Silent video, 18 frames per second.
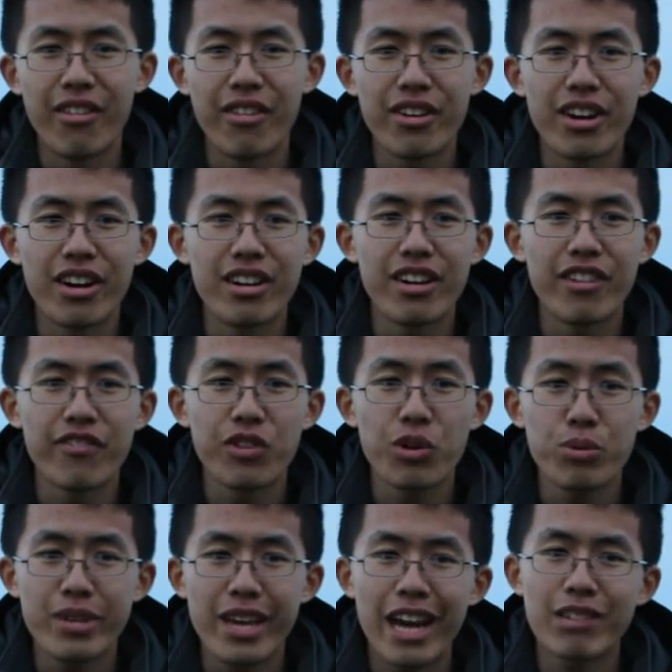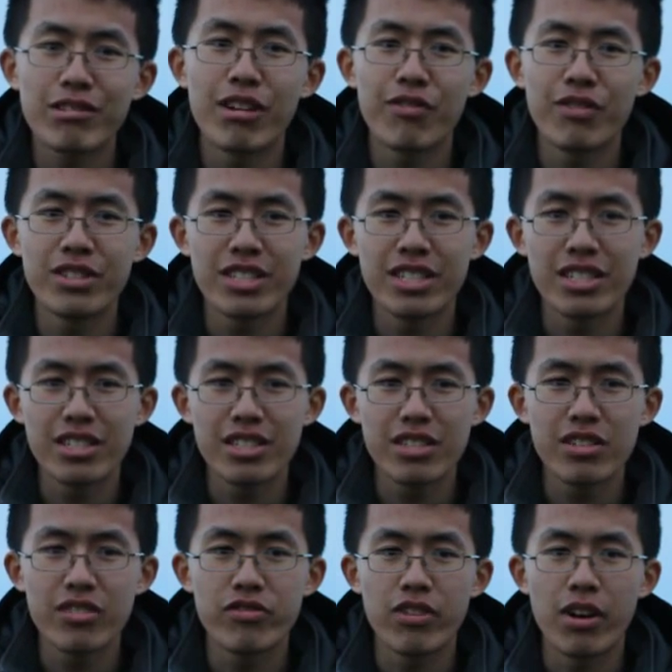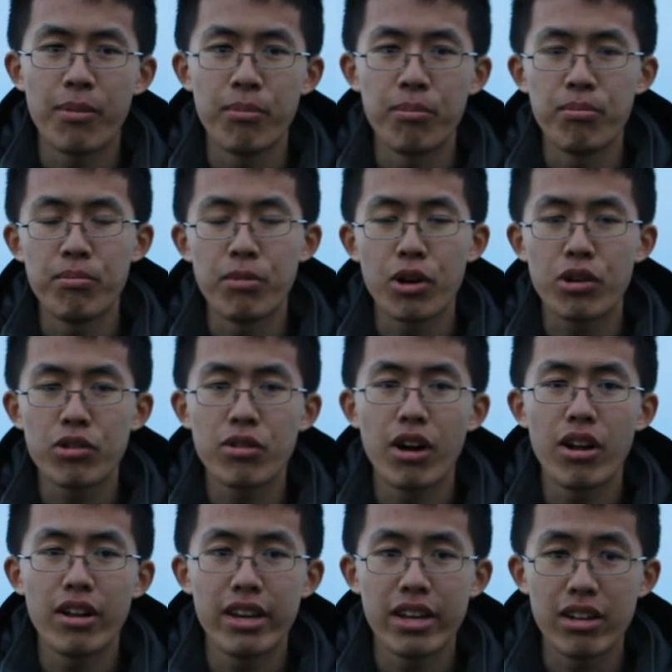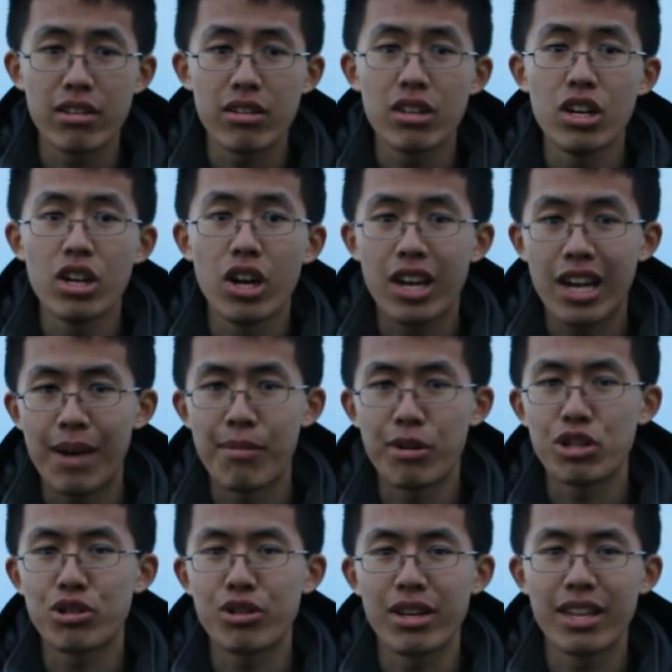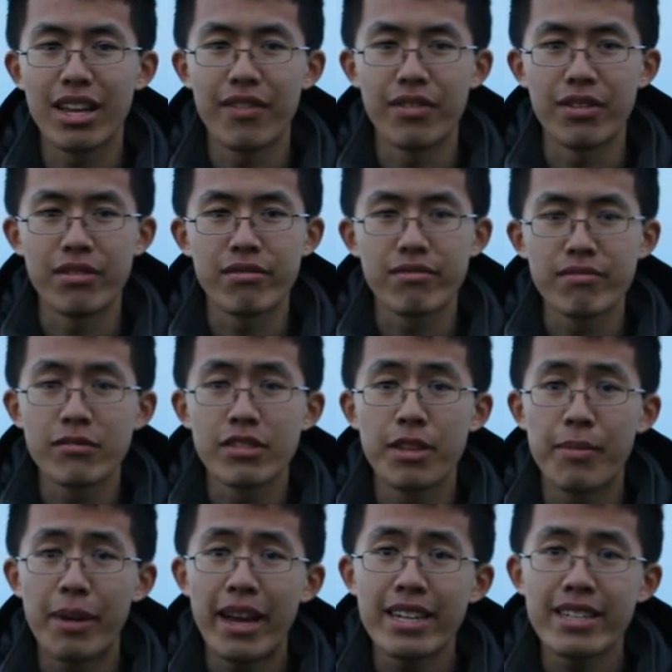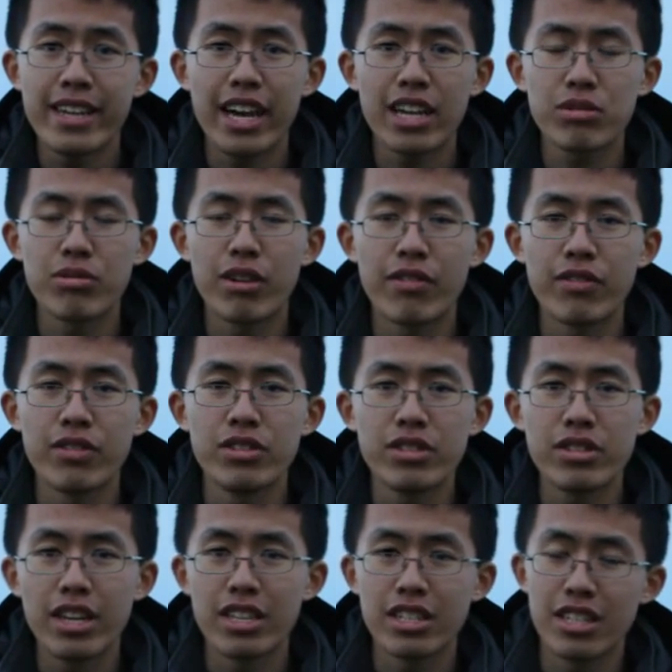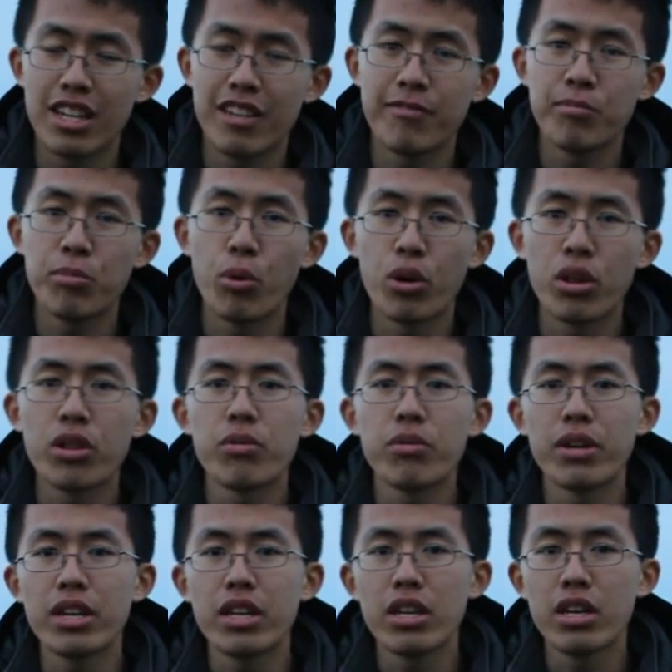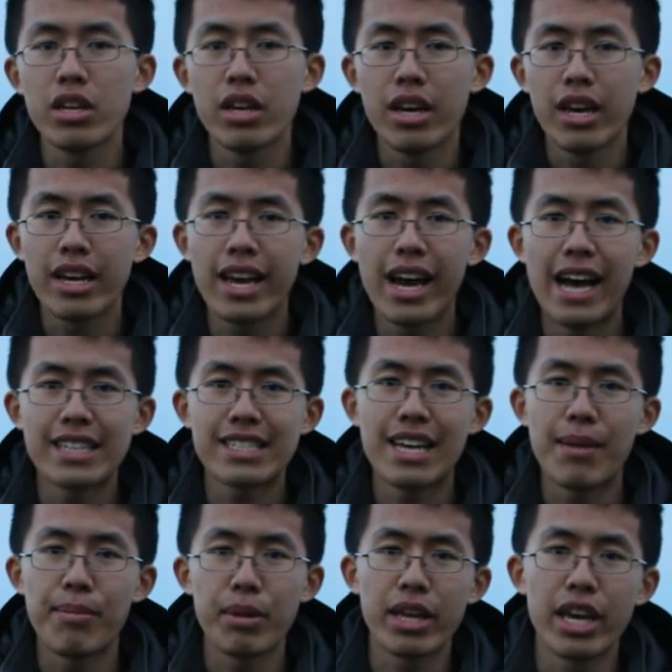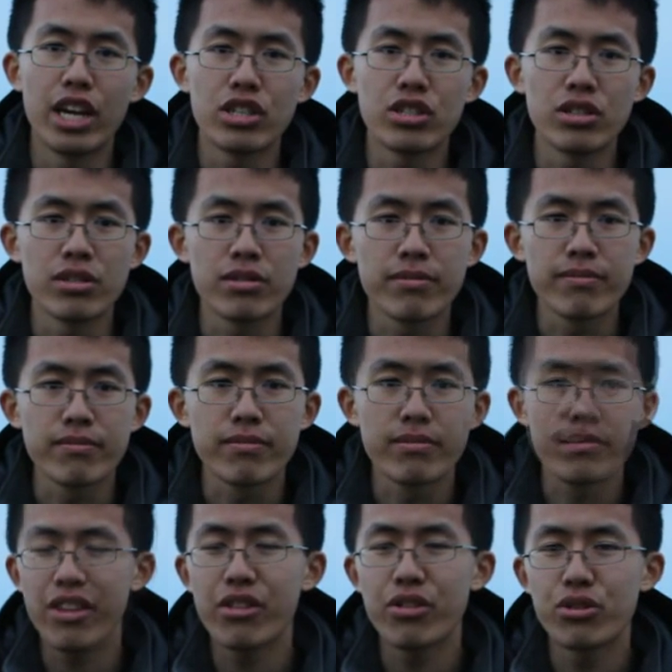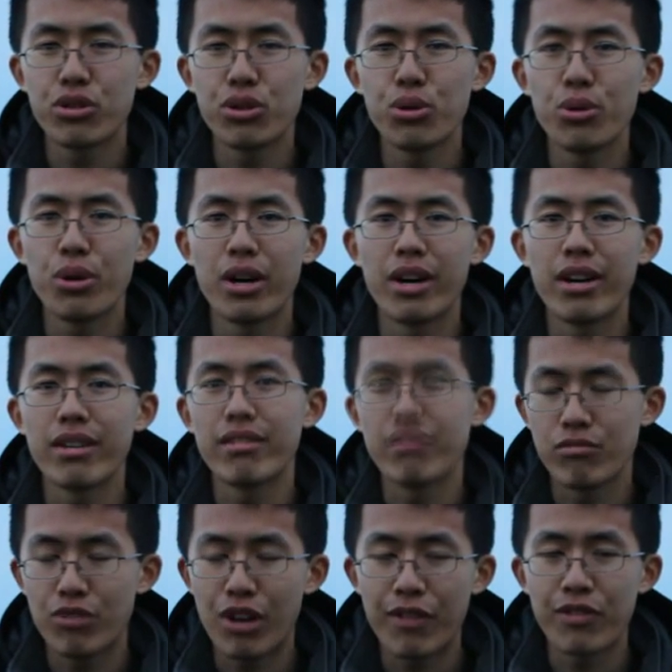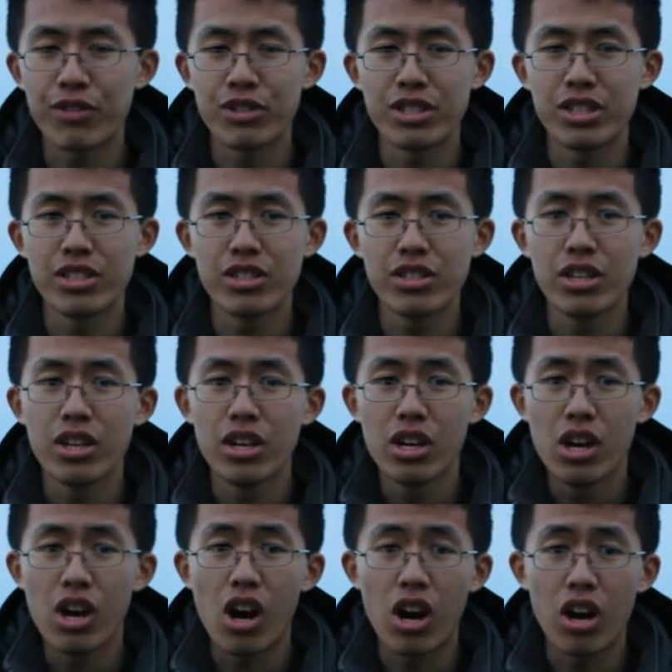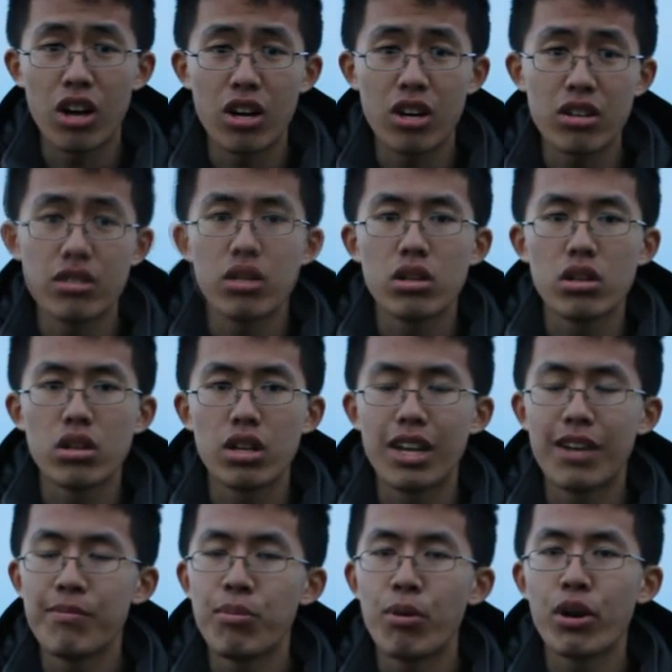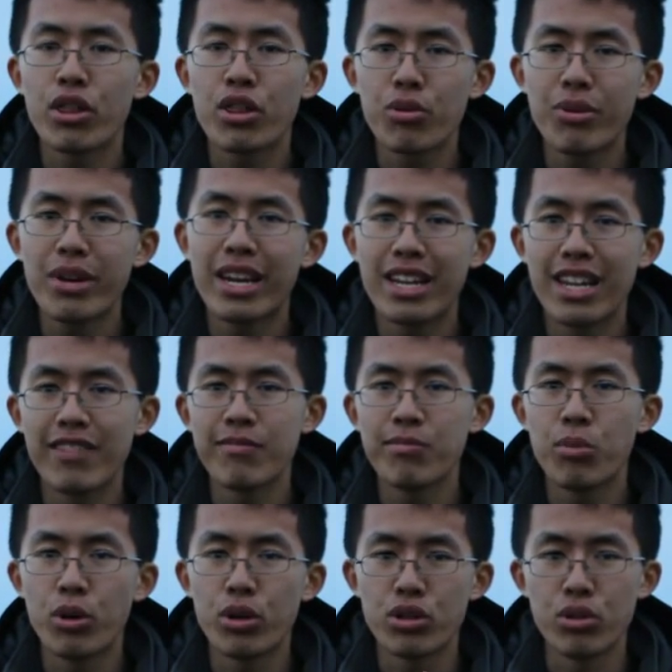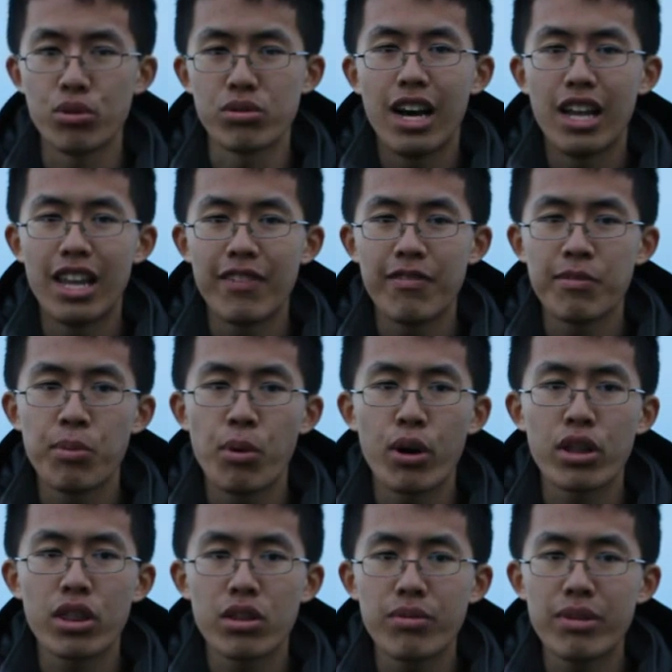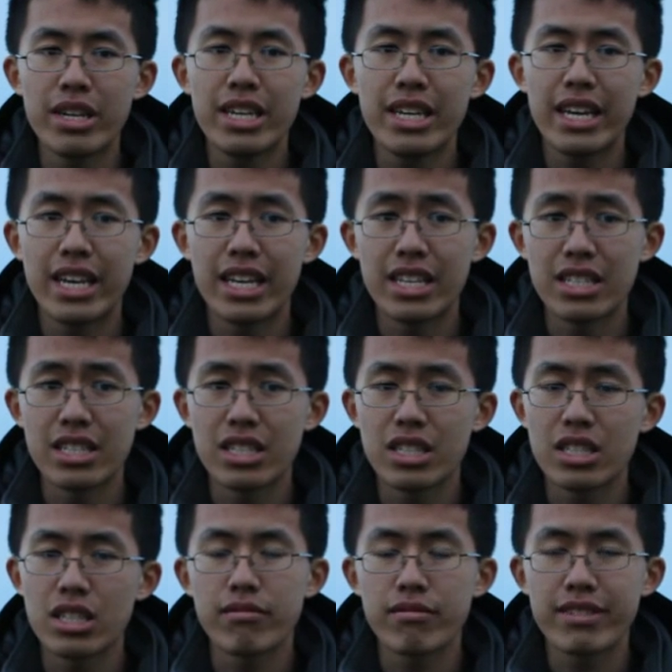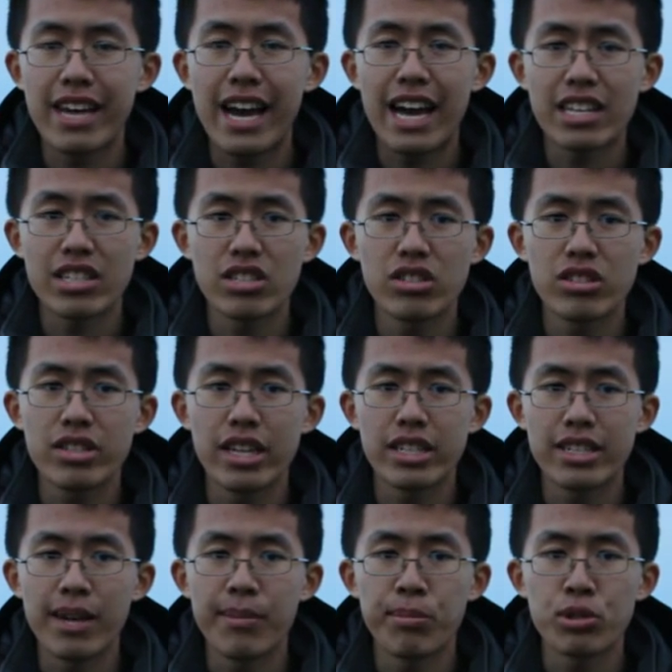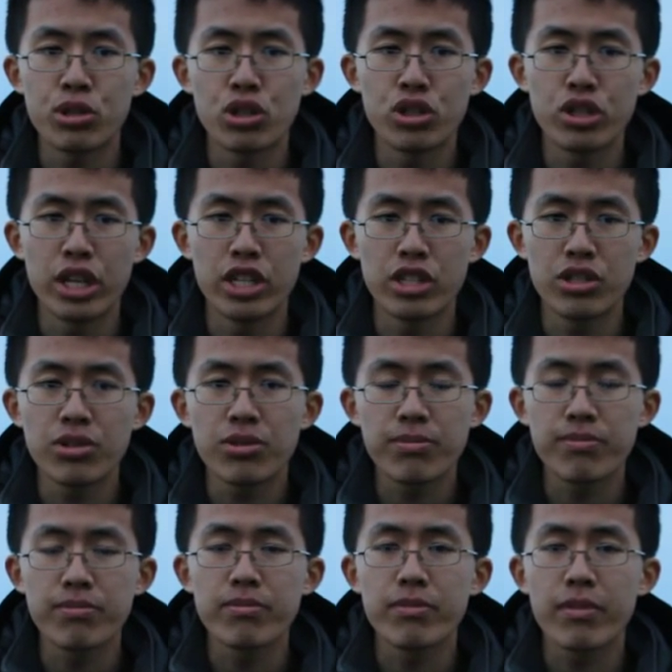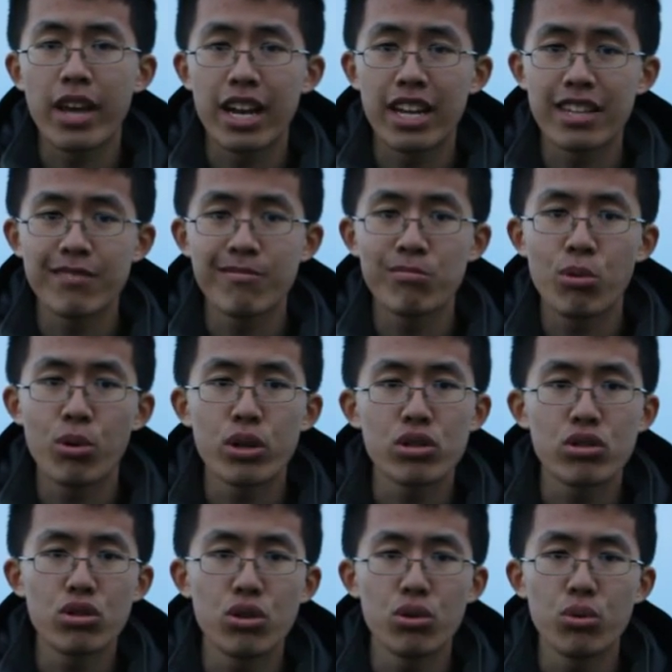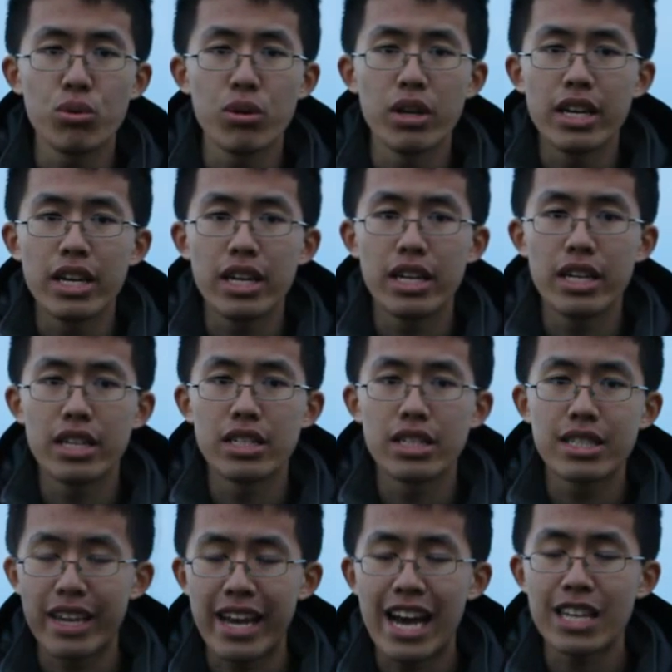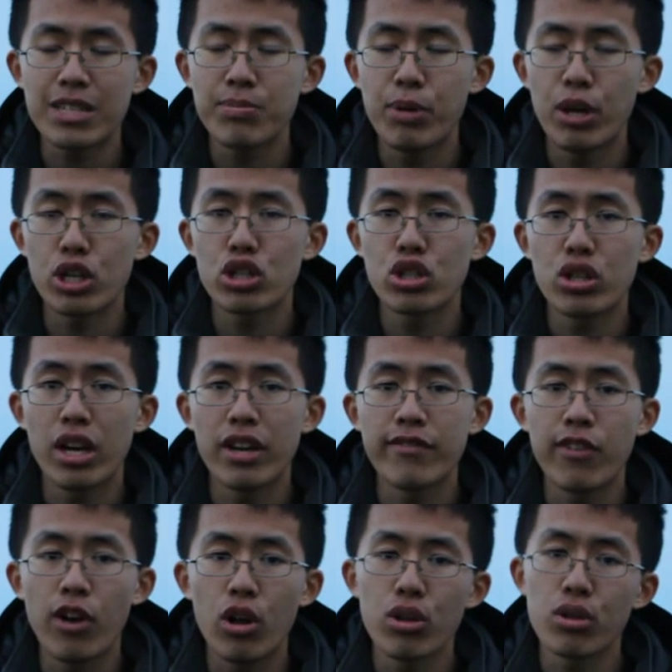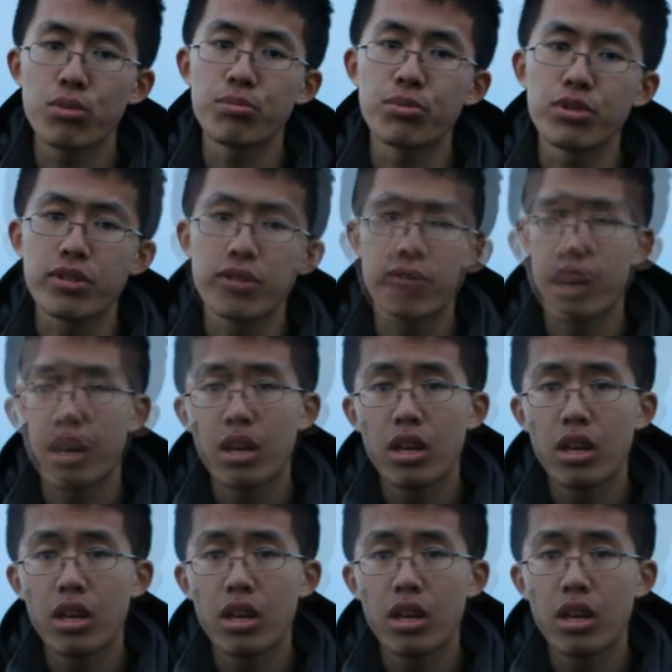there are a few text references from McGraw-Hill Chemistry 11. The main text reference is 11.3, gas application. The other two references are 11.3 and 11.2. 11.3 is gases and temperature changes, and 11.2 is gas pressure and volumes.